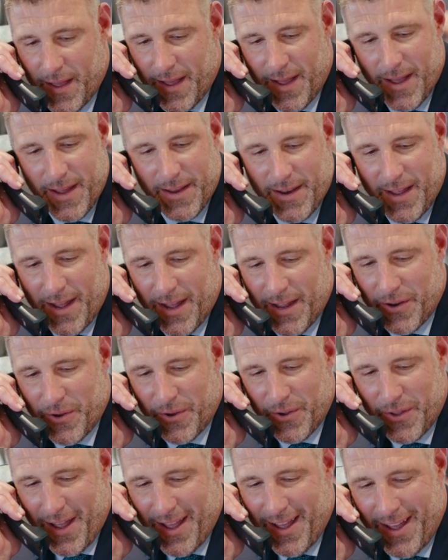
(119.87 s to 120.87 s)
I, I
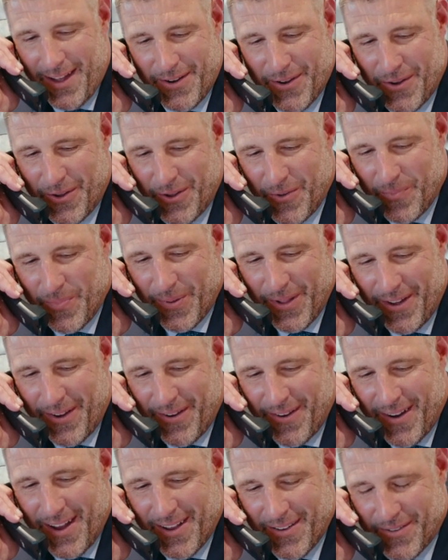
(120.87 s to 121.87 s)
know I know you'll play
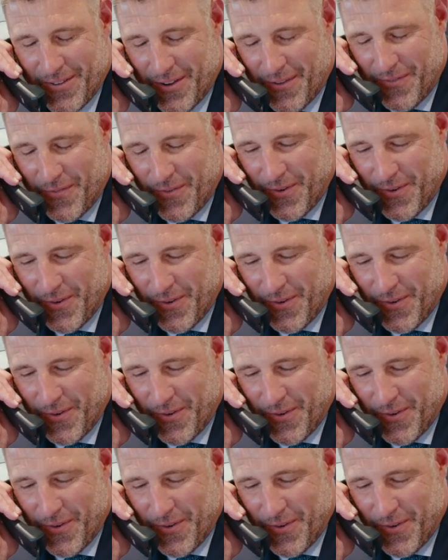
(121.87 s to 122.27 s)
your ass off